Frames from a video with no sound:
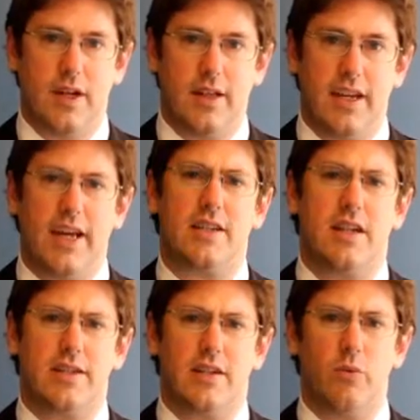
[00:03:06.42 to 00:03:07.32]
In the next
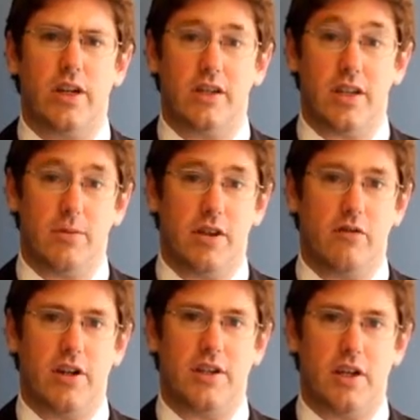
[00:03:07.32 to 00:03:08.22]
lesson, we examine the
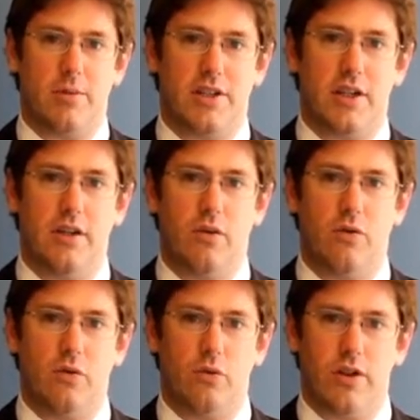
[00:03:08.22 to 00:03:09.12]
right to liberty,
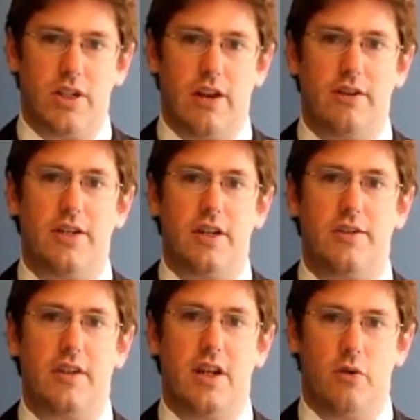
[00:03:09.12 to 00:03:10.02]
which
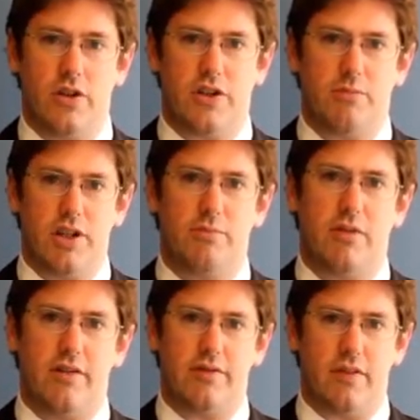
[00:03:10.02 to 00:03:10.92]
guarantees that no one should be
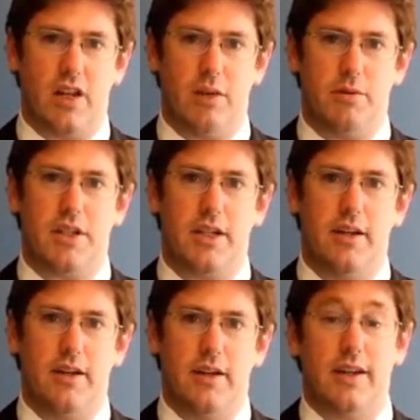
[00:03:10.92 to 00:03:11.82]
deprived of their
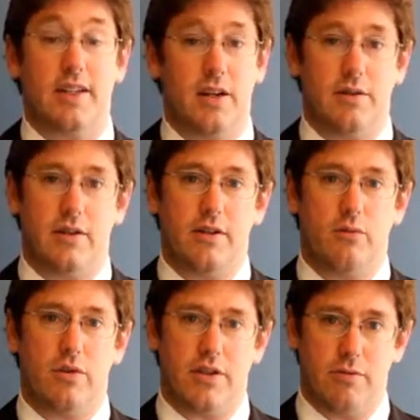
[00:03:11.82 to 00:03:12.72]
liberty except
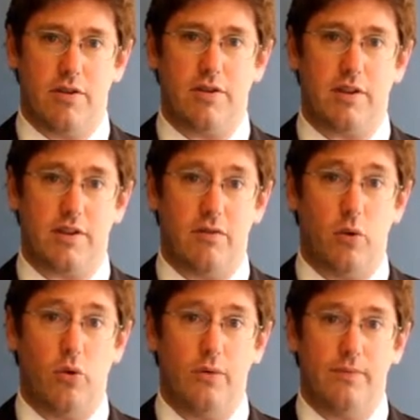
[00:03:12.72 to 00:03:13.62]
with due process of
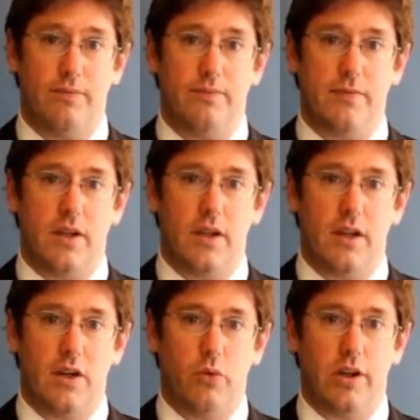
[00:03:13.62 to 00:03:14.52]
law.
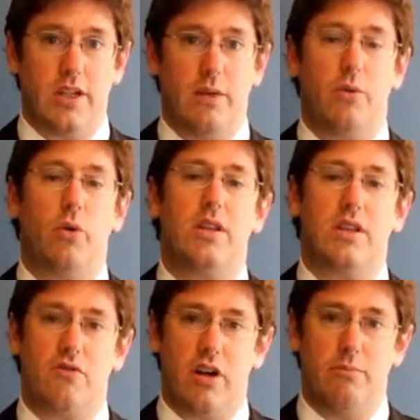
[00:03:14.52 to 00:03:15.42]
We examine what
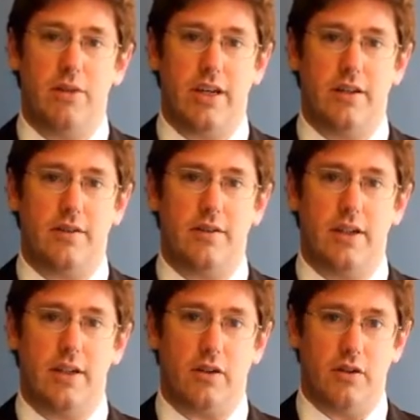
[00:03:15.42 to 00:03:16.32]
this right means
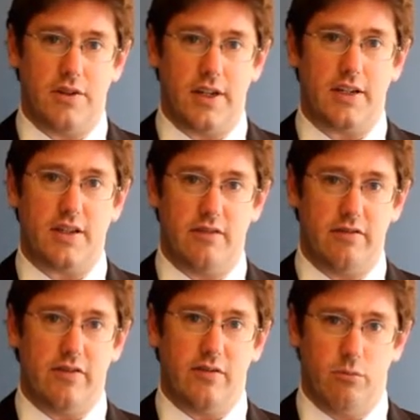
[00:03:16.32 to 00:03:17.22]
in the context
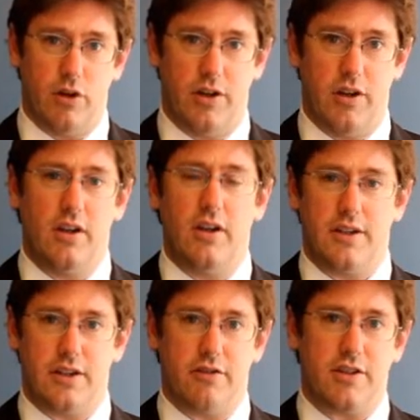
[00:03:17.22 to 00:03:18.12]
of modern
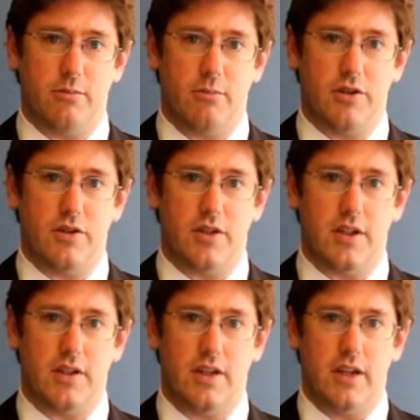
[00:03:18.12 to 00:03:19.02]
terrorist
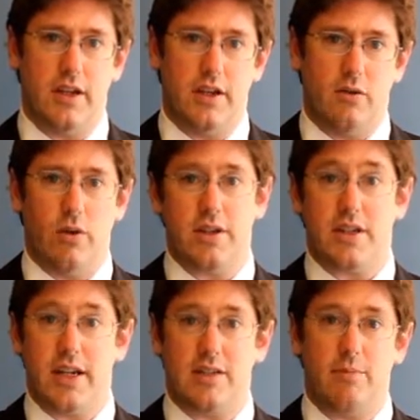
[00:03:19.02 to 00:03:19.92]
emergencies, when
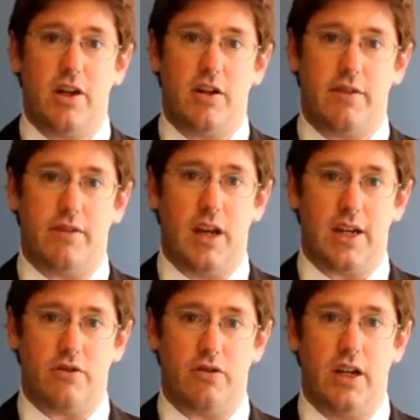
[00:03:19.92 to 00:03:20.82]
states may not have the
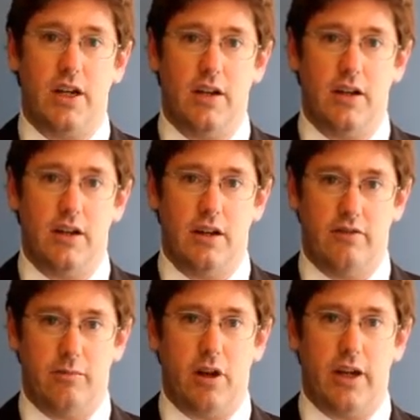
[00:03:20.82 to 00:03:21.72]
luxury
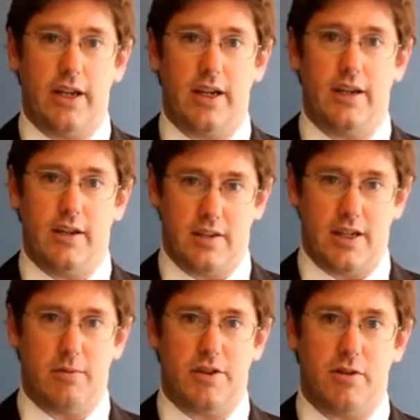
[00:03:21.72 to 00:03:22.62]
of applying
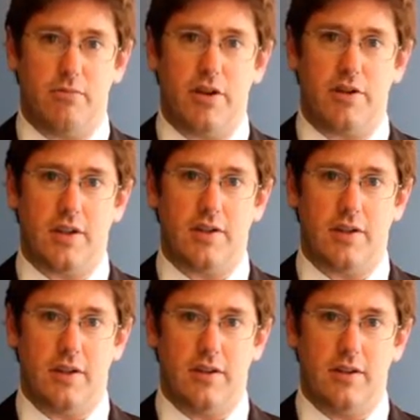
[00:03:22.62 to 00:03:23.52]
established due
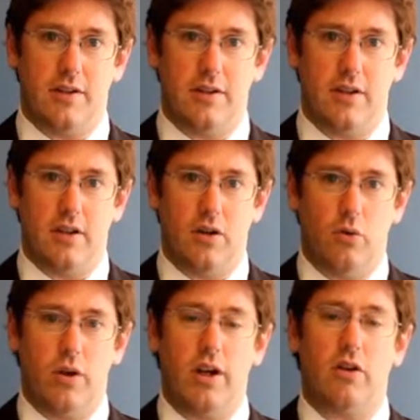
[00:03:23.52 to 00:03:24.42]
process.
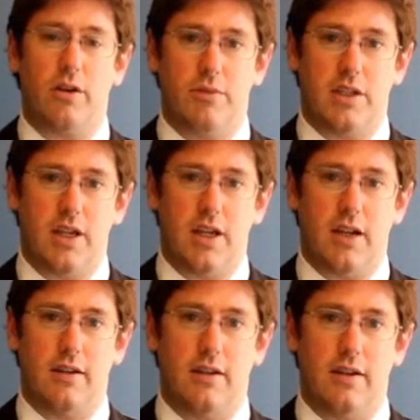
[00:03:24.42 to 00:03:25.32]
We look in
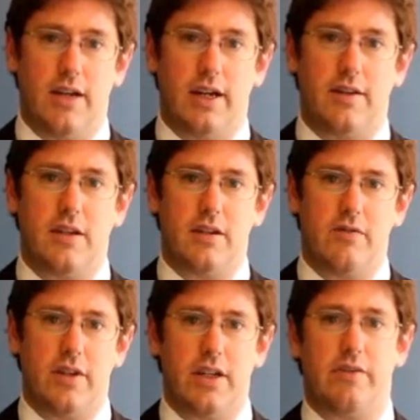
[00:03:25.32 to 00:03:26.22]
particular at the use
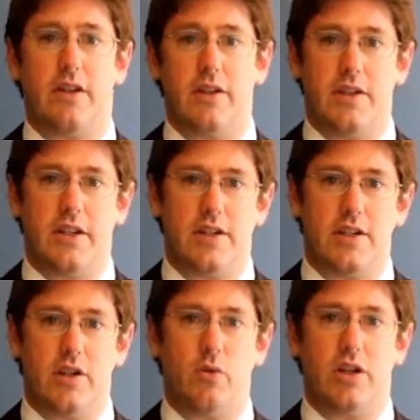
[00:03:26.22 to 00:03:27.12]
of indefinite
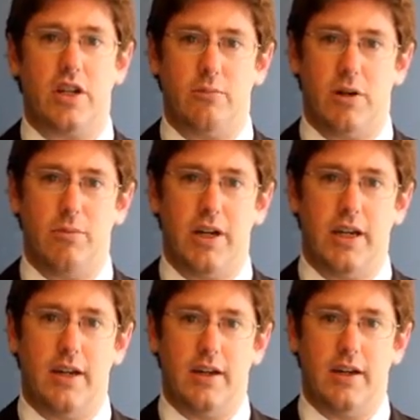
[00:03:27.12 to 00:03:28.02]
detention at Guantanamo
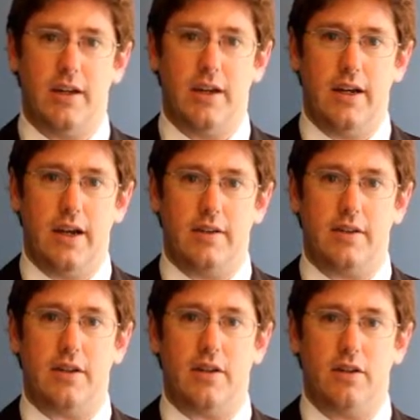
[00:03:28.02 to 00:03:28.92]
Bay and
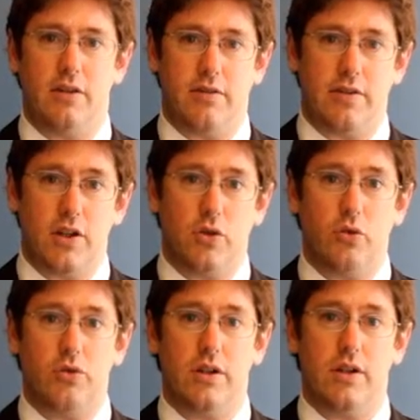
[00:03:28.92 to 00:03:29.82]
the use of
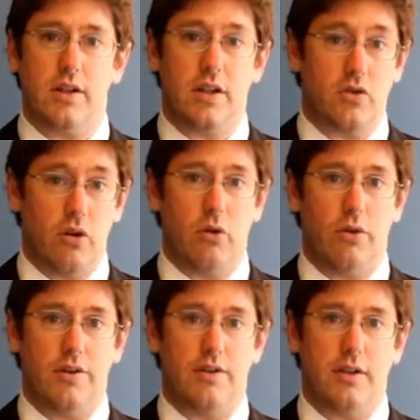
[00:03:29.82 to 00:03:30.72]
so-called control
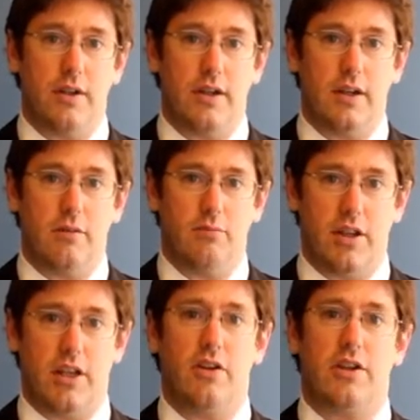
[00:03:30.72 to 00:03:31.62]
orders
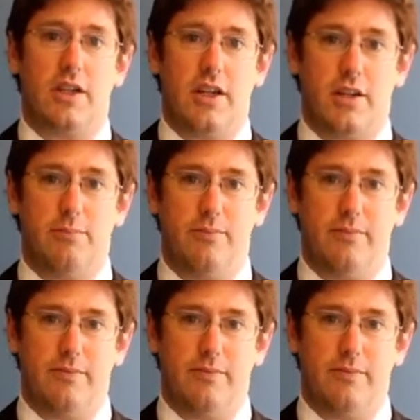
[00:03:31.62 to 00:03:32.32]
by the United Kingdom.